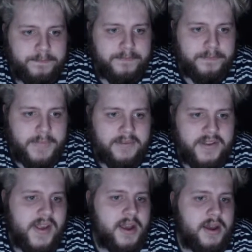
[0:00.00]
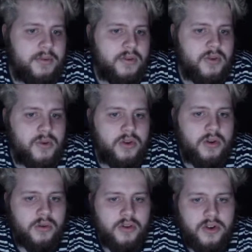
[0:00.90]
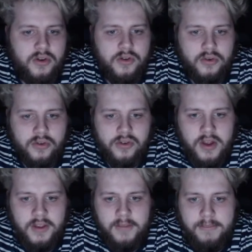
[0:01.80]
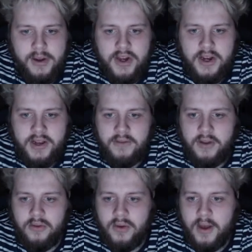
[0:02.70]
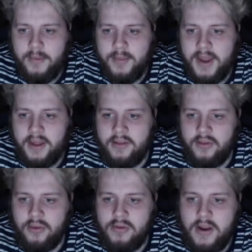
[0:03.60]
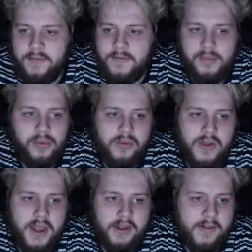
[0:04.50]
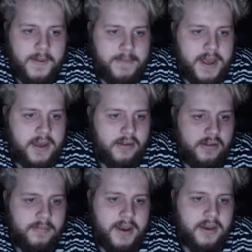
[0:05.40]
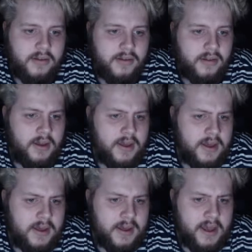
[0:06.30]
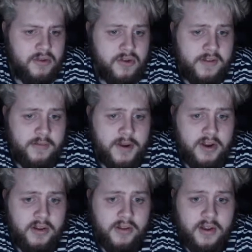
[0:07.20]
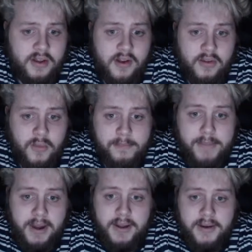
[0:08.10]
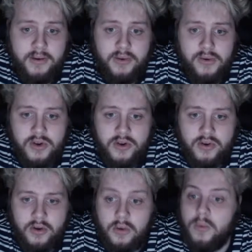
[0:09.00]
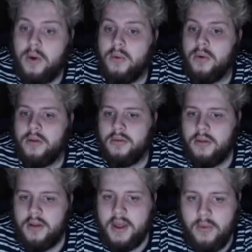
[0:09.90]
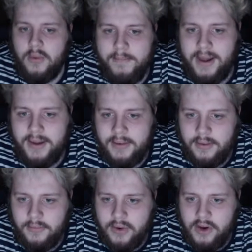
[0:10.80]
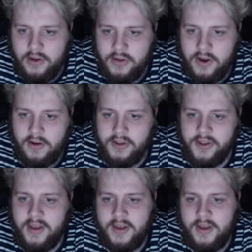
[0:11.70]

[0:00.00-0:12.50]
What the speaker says: After setting up your squad, you can also choose your starting budget and either go to a humble beginnings or create a football's next big spenders. As your transfer budget, you can start as high as 1 billion or $1 billion of your chosen currency.